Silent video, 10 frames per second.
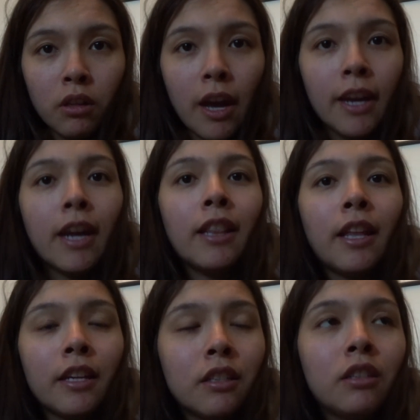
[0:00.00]
And I
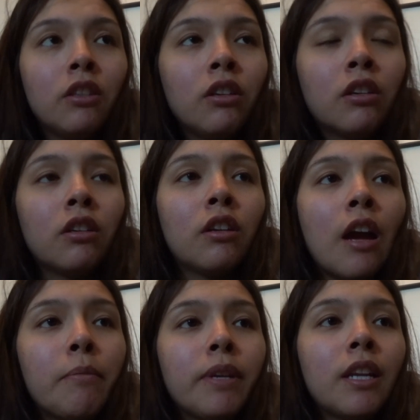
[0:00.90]
like
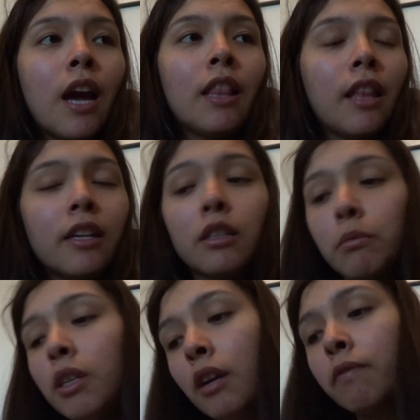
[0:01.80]
to
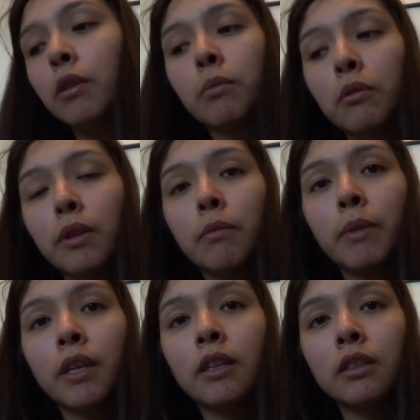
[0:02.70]
be comfortable when I'm
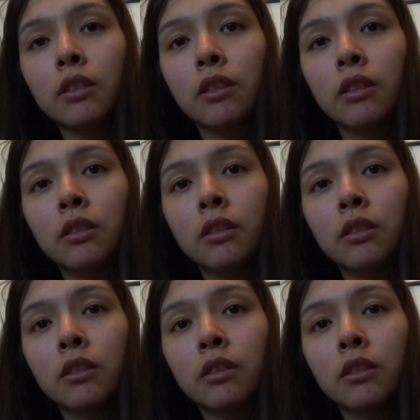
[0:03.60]
making skirts